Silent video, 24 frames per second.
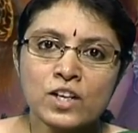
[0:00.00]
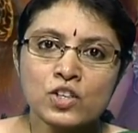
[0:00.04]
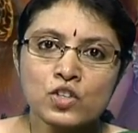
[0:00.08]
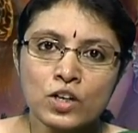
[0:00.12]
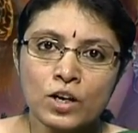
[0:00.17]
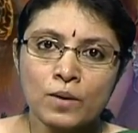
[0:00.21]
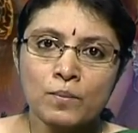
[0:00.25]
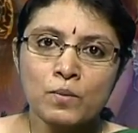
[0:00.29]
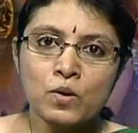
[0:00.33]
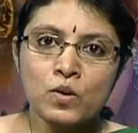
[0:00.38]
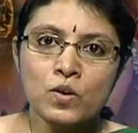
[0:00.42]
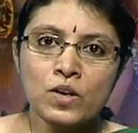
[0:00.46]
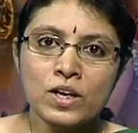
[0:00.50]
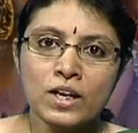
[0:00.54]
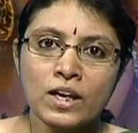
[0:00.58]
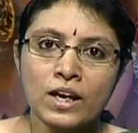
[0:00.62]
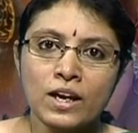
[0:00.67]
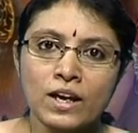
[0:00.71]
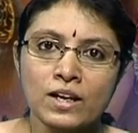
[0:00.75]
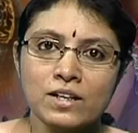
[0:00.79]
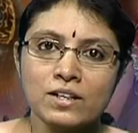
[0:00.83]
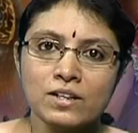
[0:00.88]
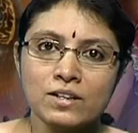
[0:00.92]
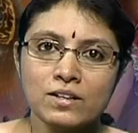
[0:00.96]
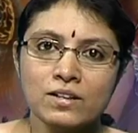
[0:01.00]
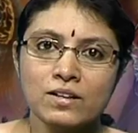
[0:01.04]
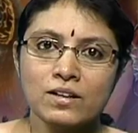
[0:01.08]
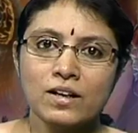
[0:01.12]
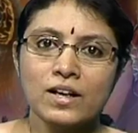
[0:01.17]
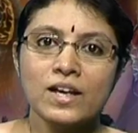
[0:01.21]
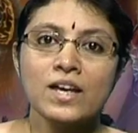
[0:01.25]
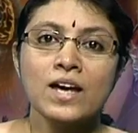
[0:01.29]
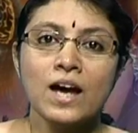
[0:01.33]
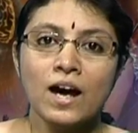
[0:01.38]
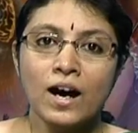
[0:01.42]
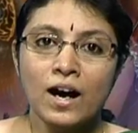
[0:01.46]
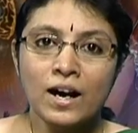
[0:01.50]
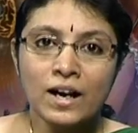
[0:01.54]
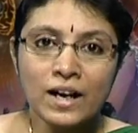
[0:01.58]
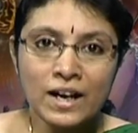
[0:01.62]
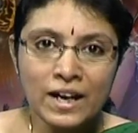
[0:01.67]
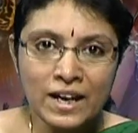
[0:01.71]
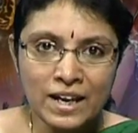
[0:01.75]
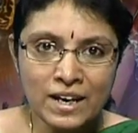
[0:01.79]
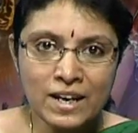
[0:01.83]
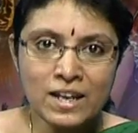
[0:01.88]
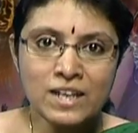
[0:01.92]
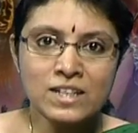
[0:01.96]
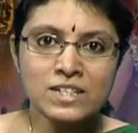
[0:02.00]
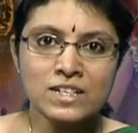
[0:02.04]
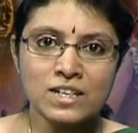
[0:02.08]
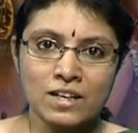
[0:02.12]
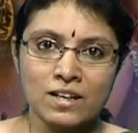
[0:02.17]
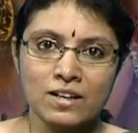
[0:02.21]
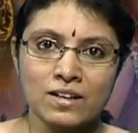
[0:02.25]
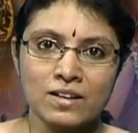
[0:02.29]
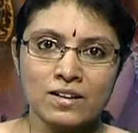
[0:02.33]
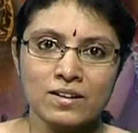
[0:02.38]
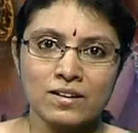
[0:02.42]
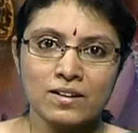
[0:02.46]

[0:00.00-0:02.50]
communicate, a greeting,